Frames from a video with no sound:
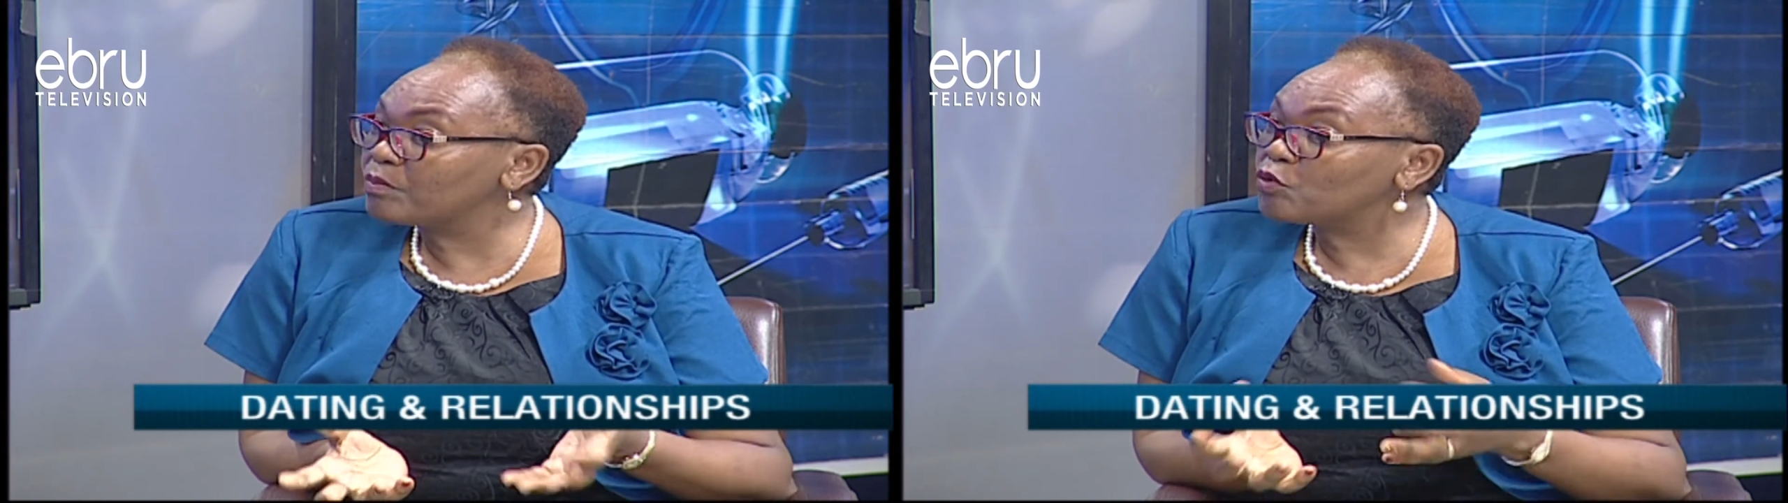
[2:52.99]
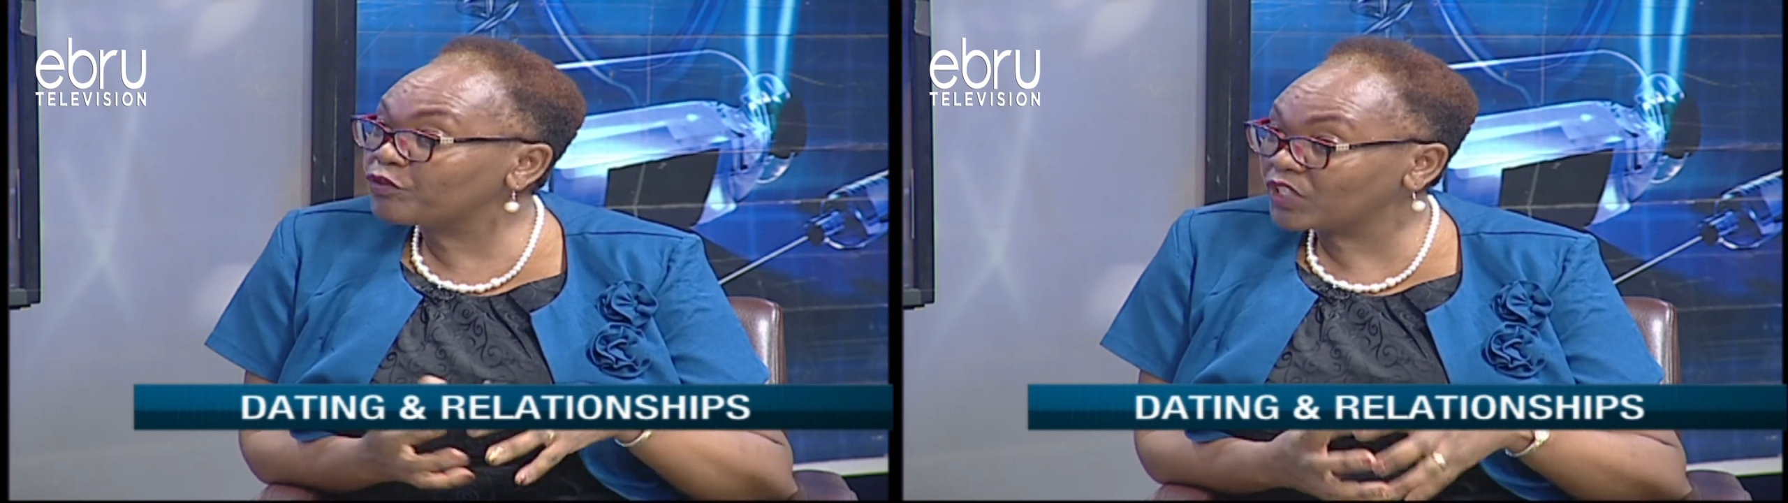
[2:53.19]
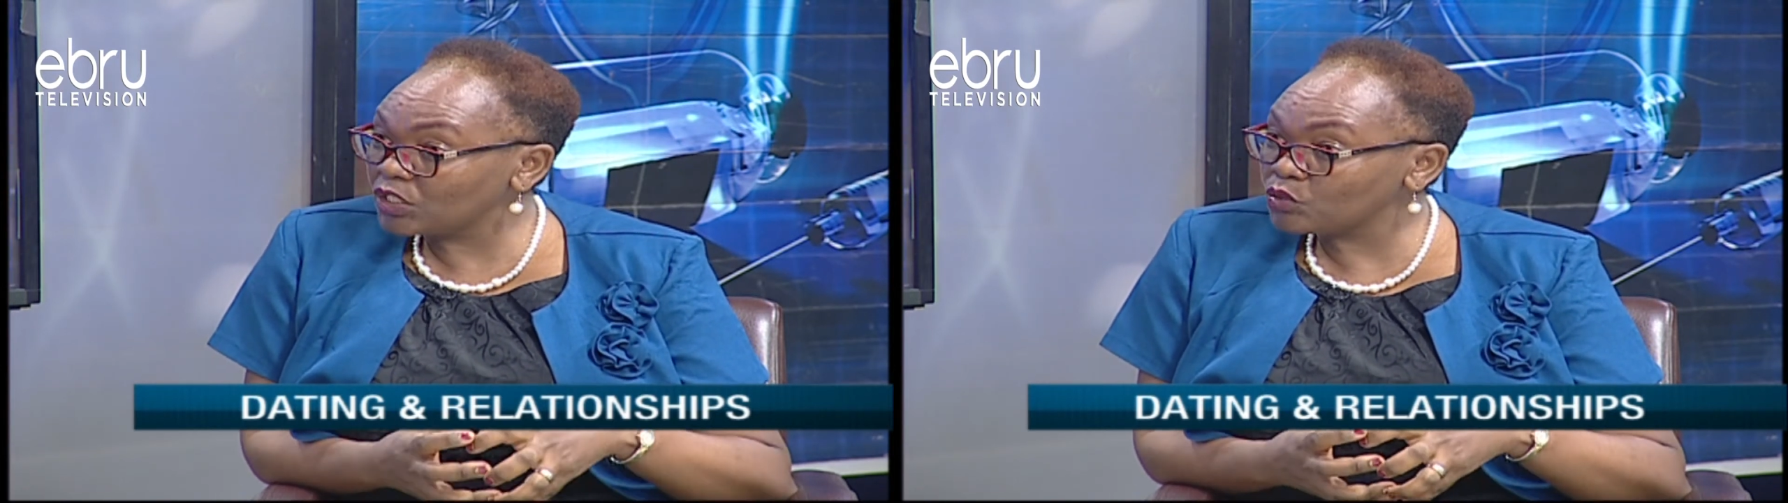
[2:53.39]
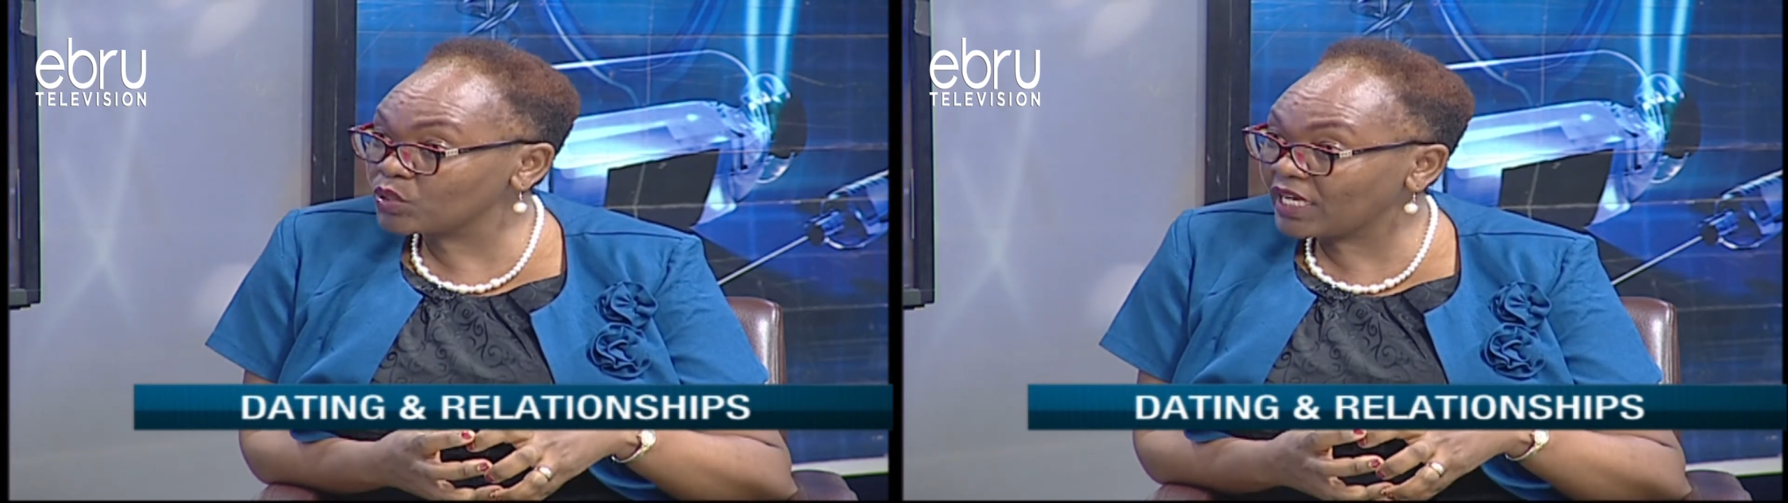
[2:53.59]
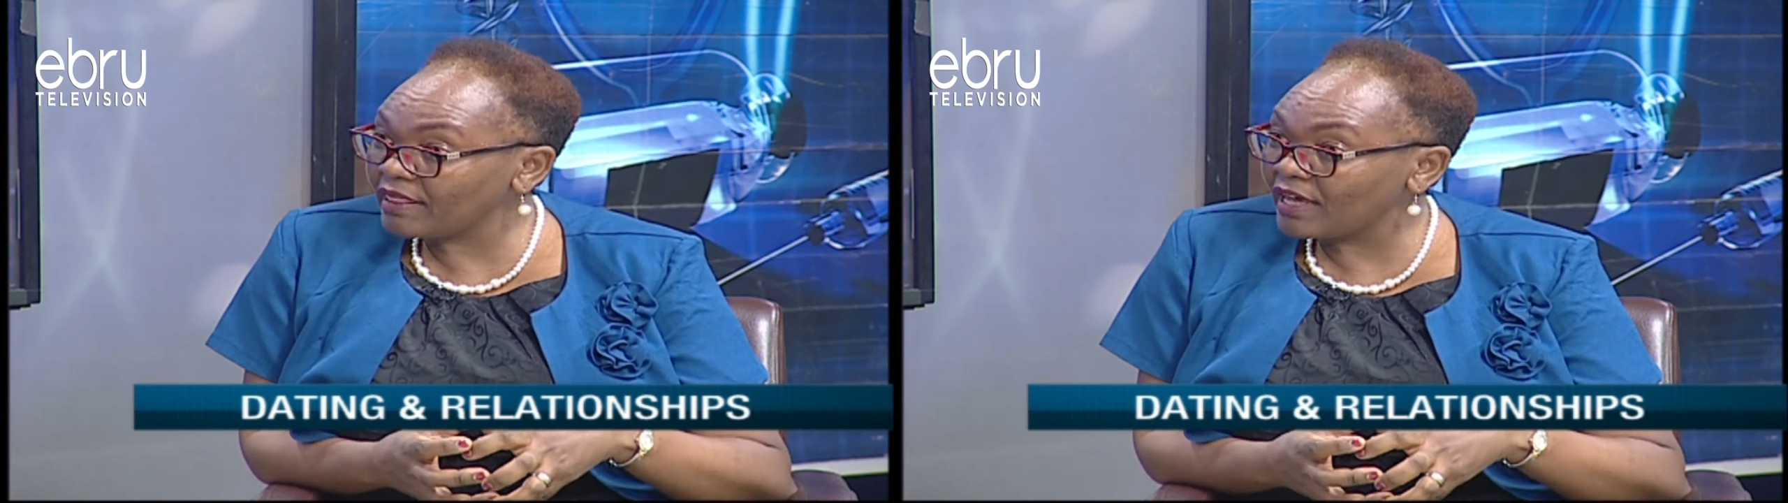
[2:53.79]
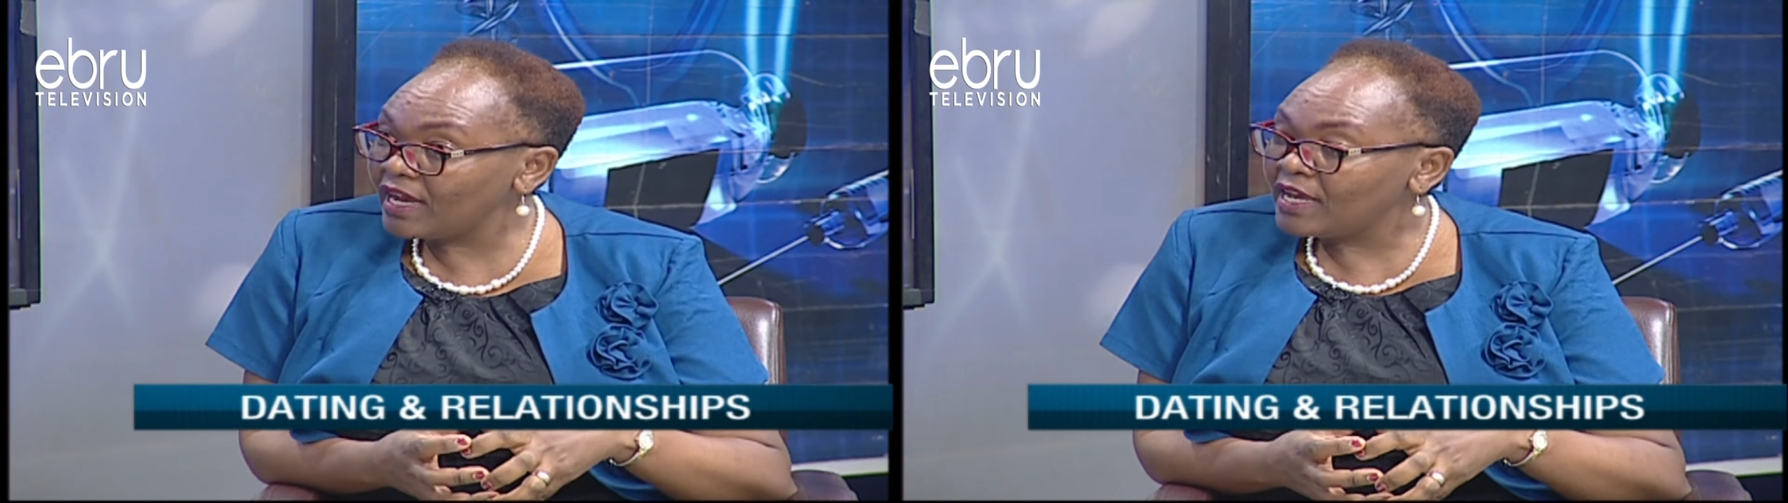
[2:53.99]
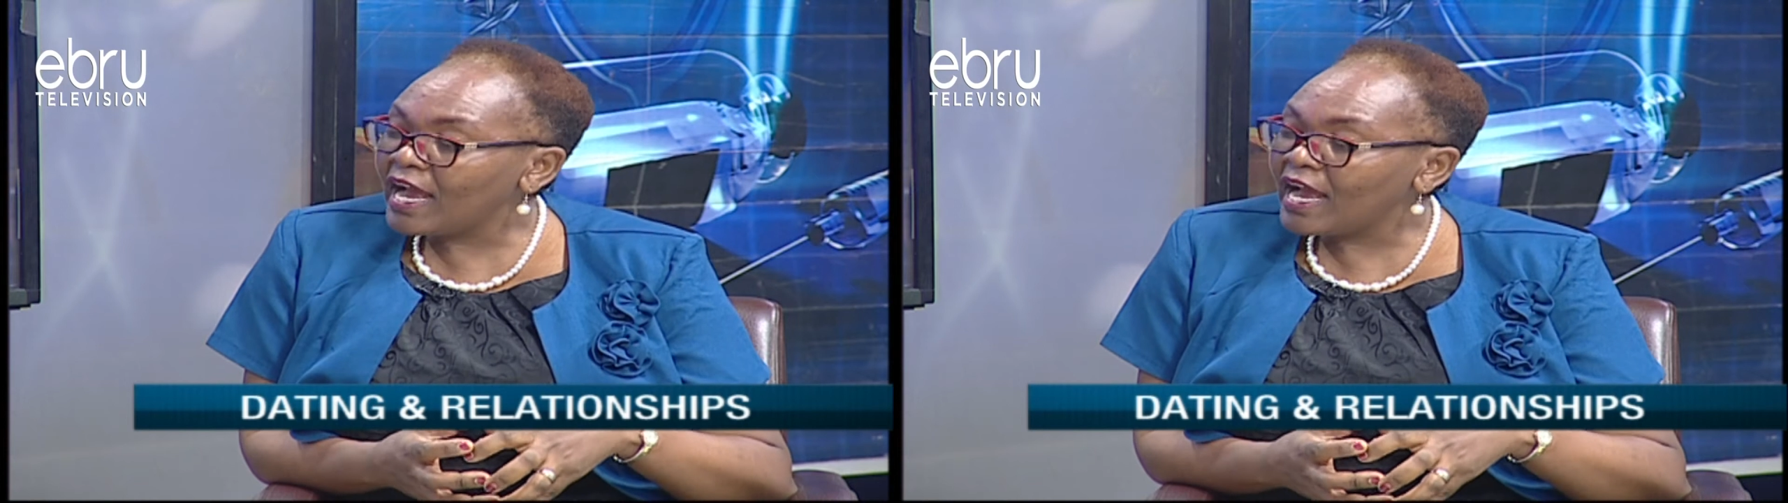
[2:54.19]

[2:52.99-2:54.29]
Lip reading: moving in together,